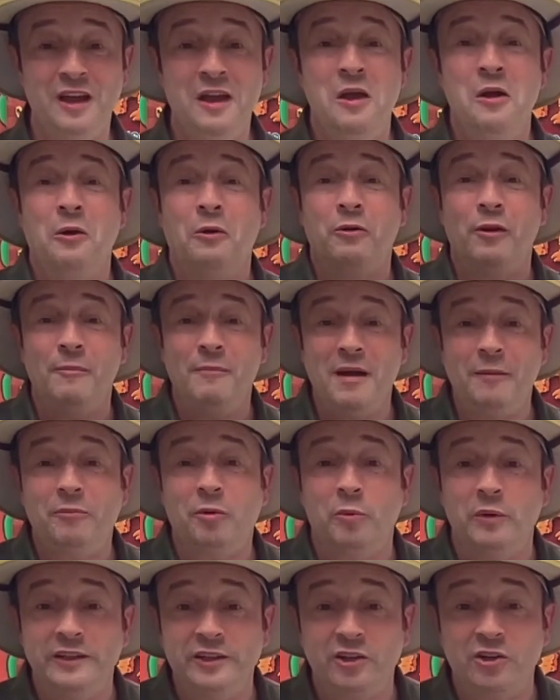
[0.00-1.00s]
Remember, when
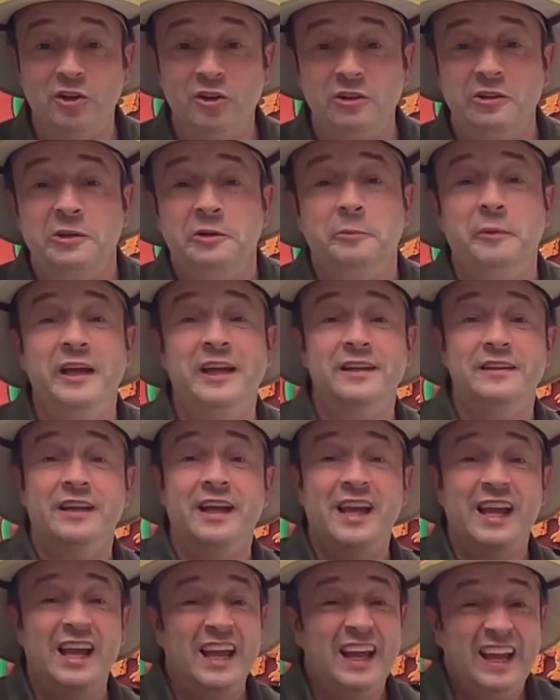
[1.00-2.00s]
you're colouring them in,
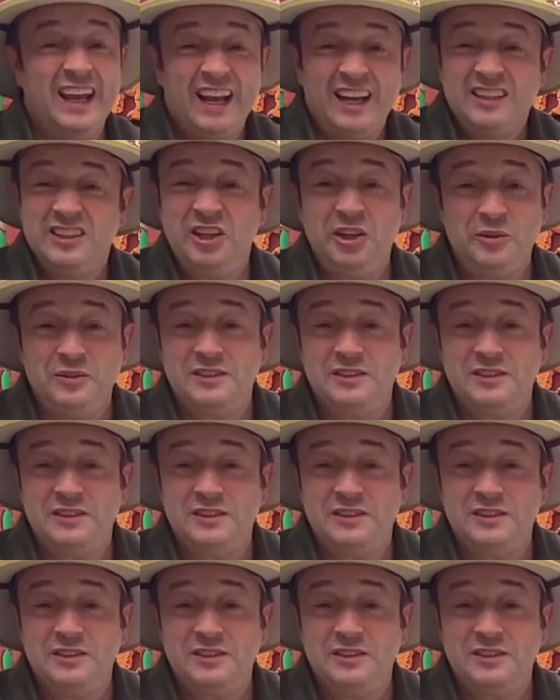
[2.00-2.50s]
newts